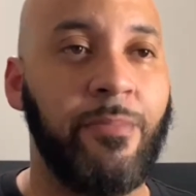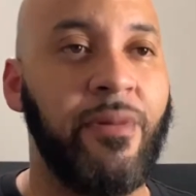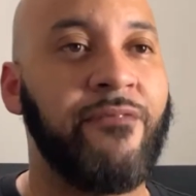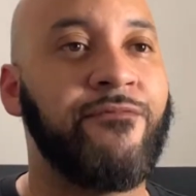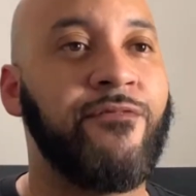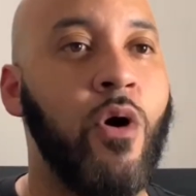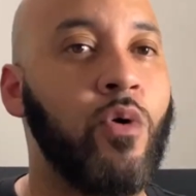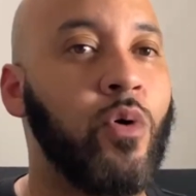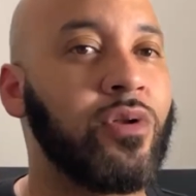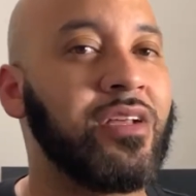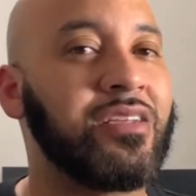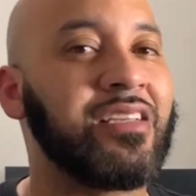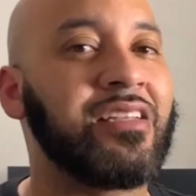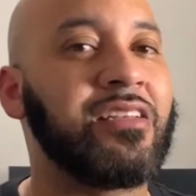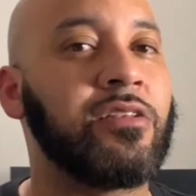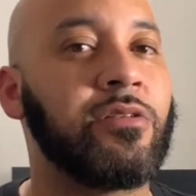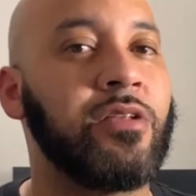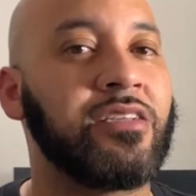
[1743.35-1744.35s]
But Vogel
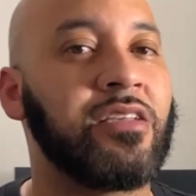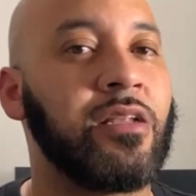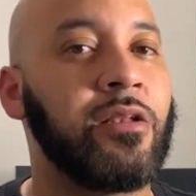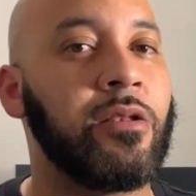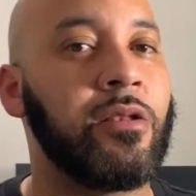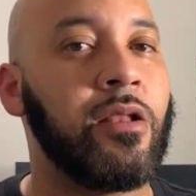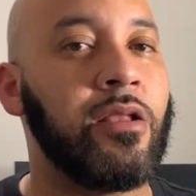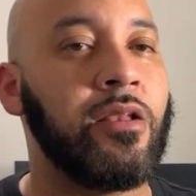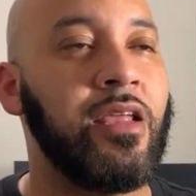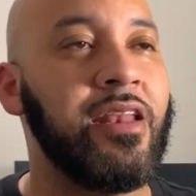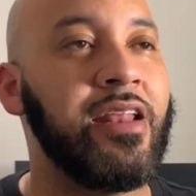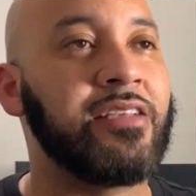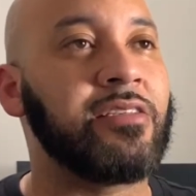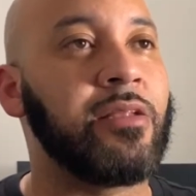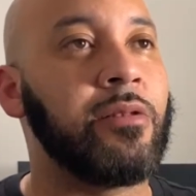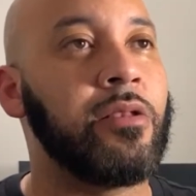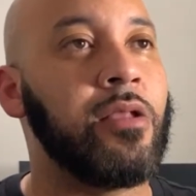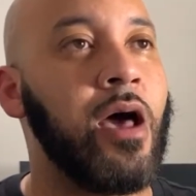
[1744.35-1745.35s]
doesn't
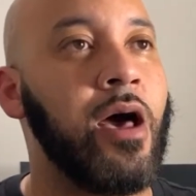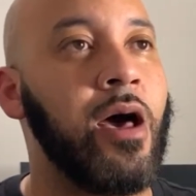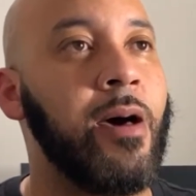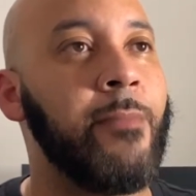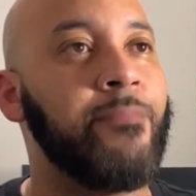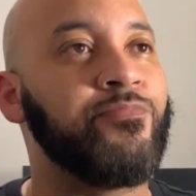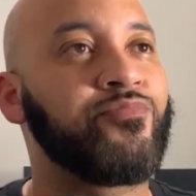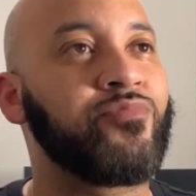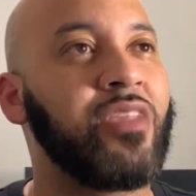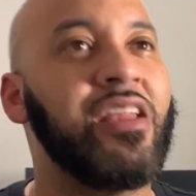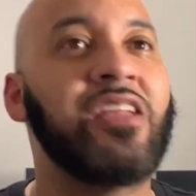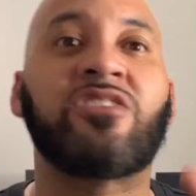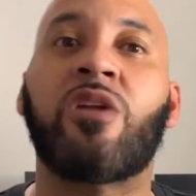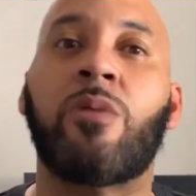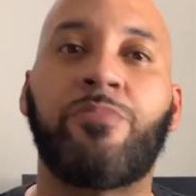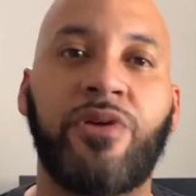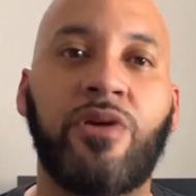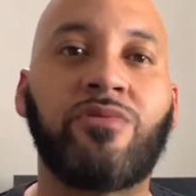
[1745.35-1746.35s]

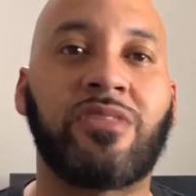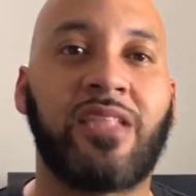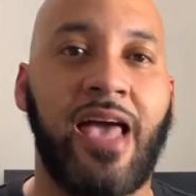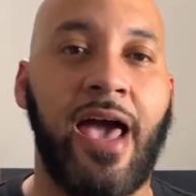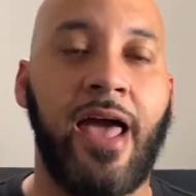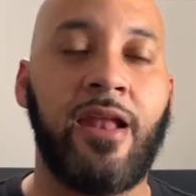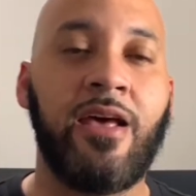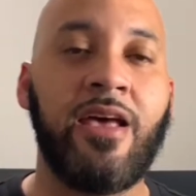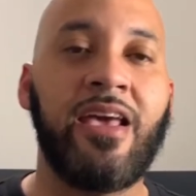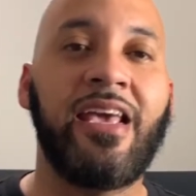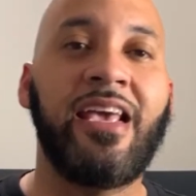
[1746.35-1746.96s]
abuse that.